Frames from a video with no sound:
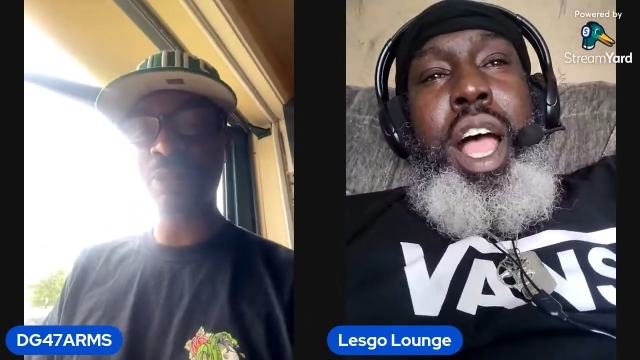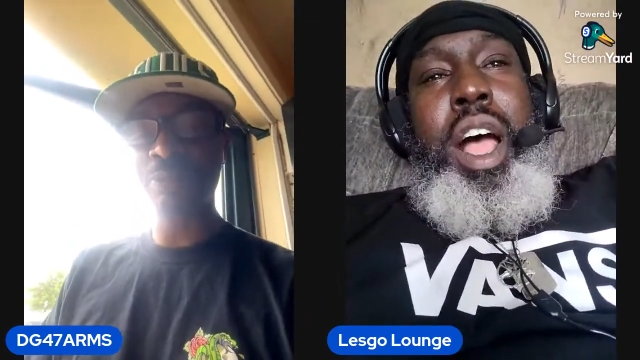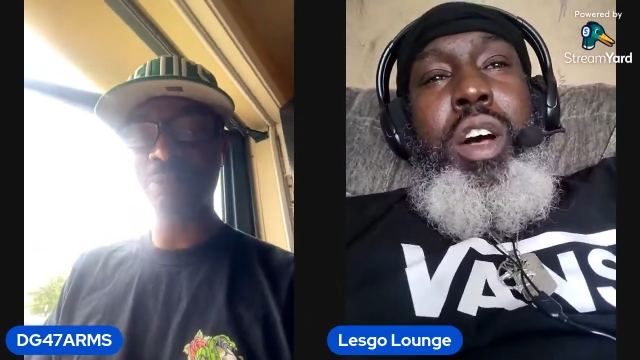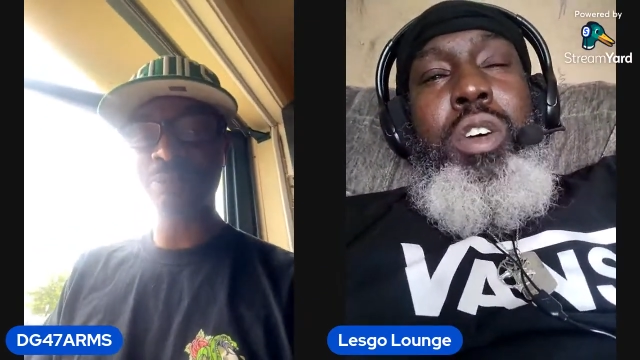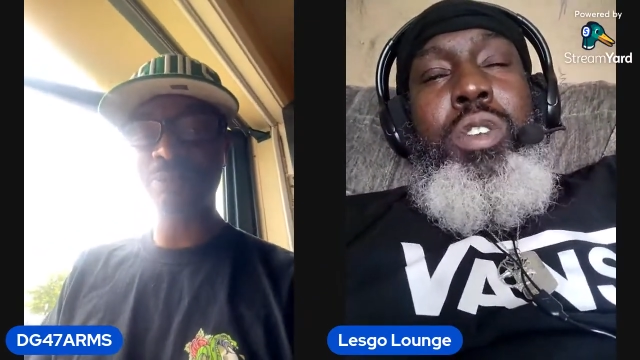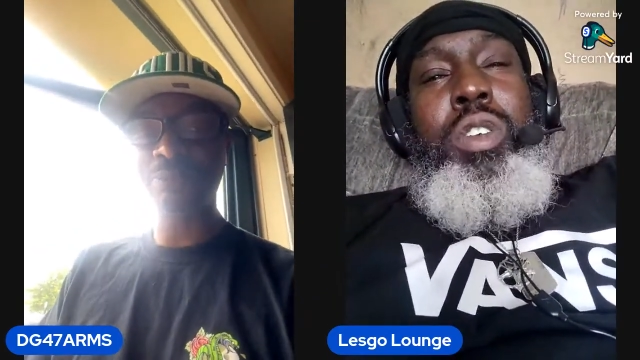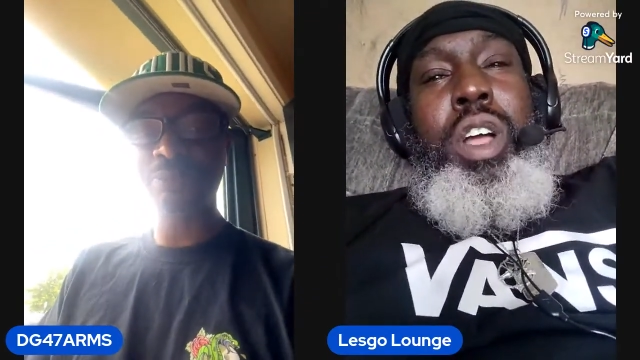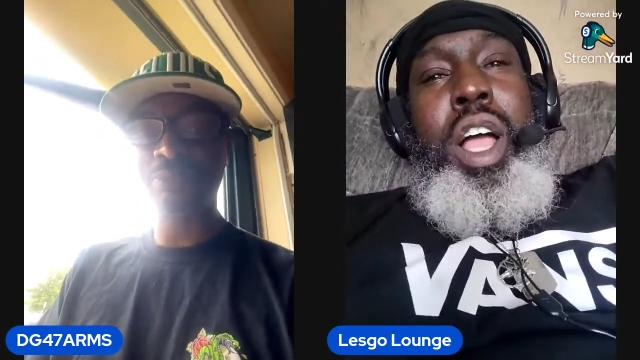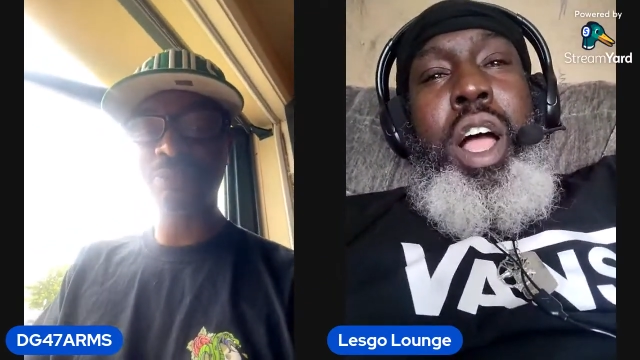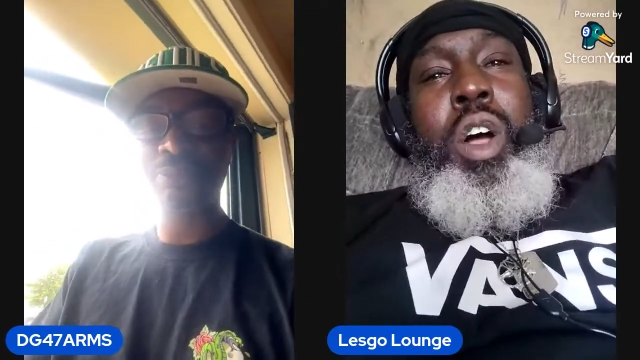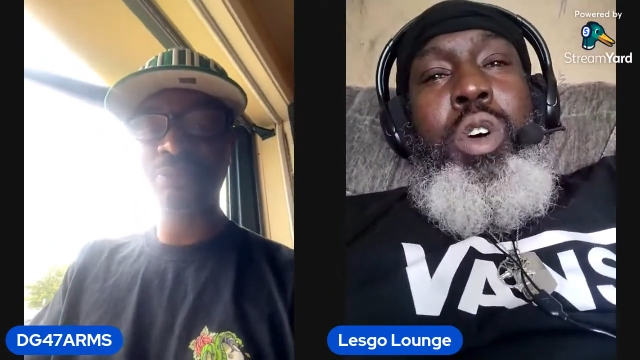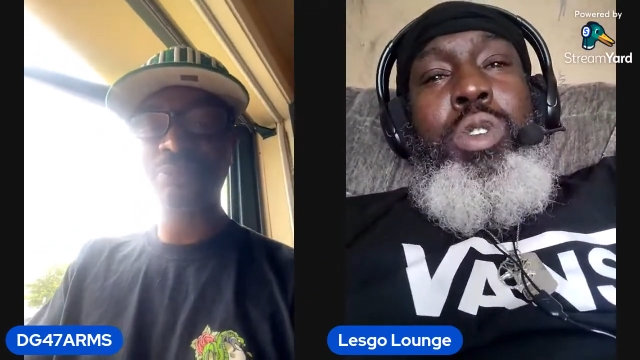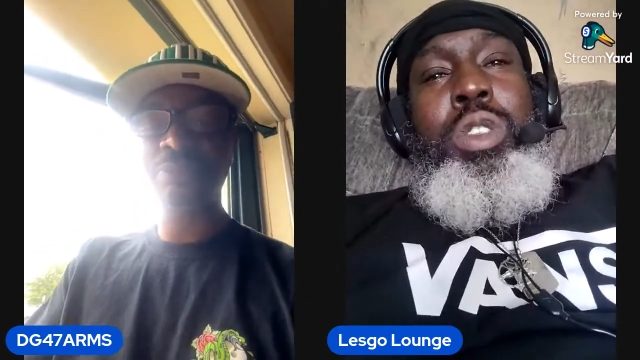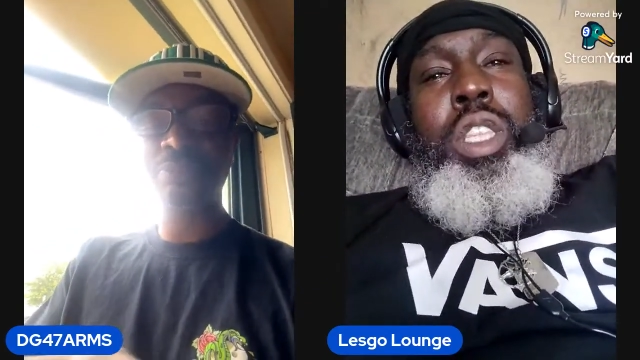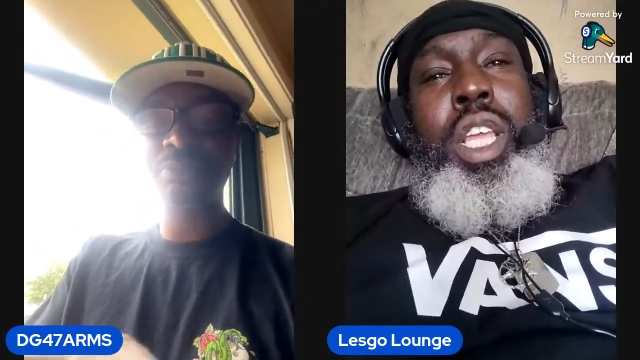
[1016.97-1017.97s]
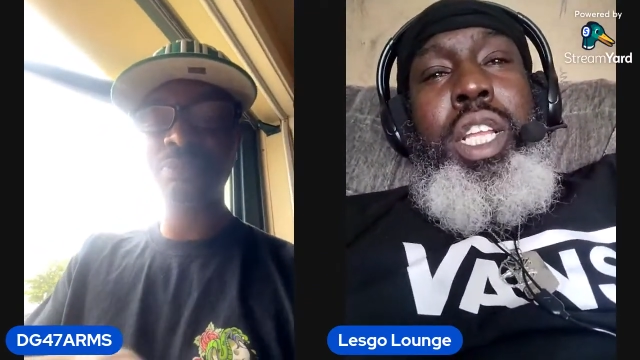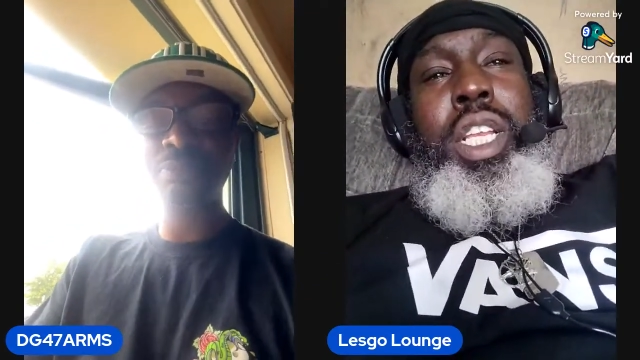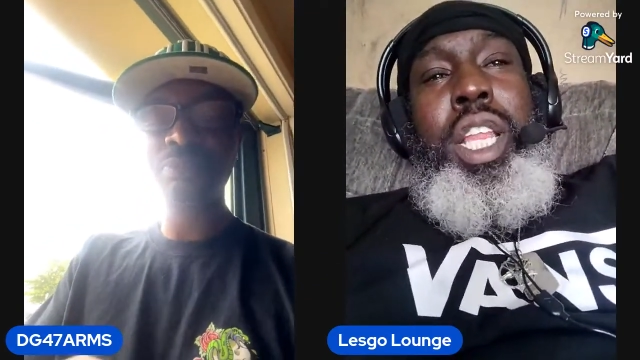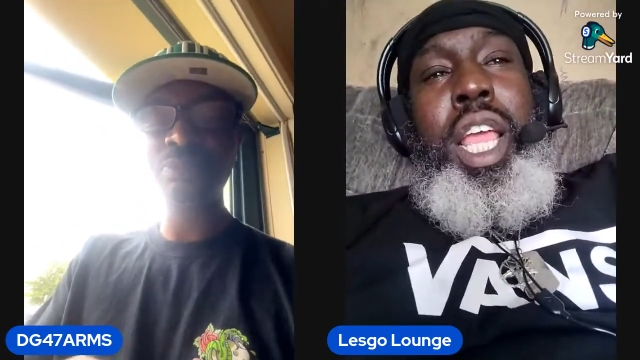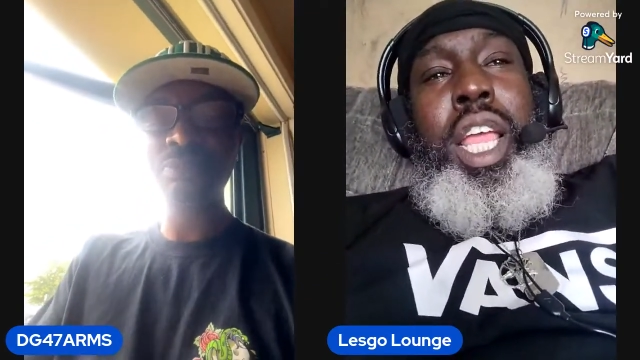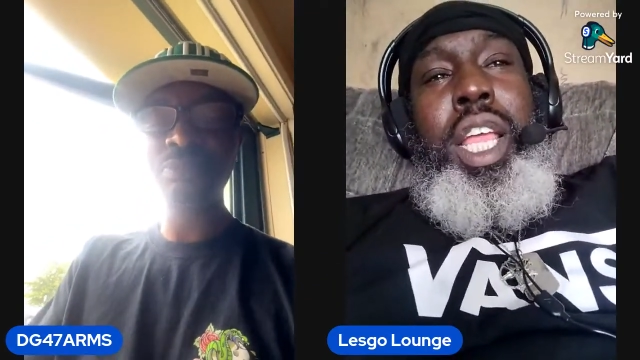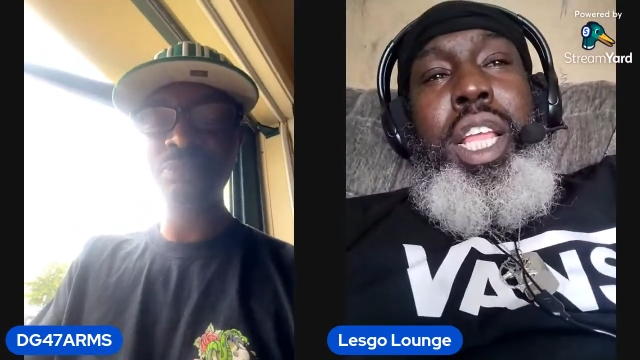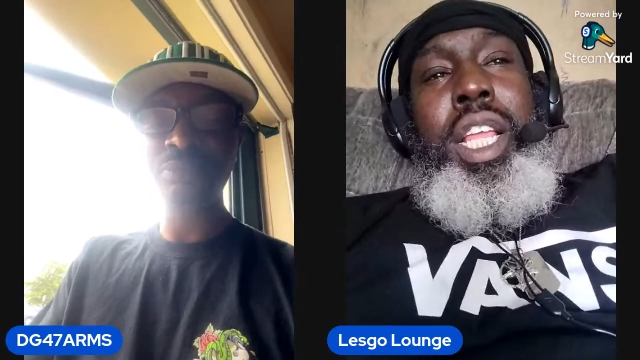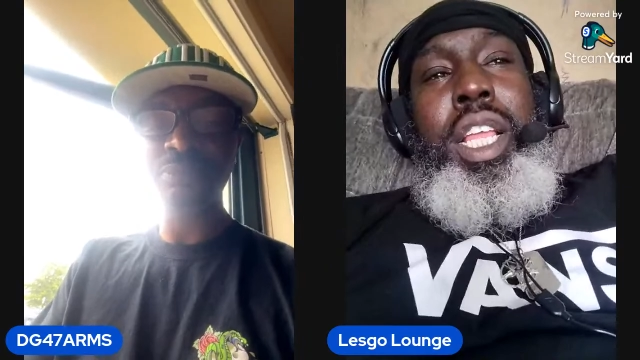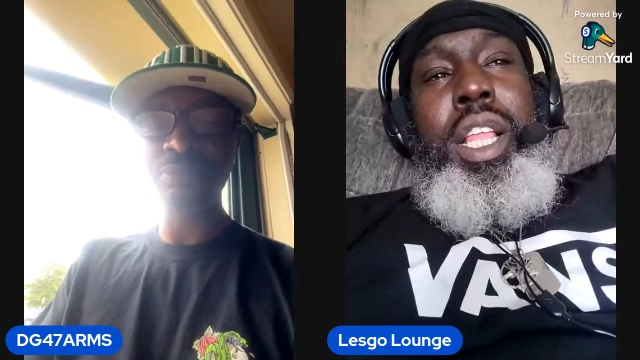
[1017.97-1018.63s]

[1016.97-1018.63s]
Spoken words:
I don't think that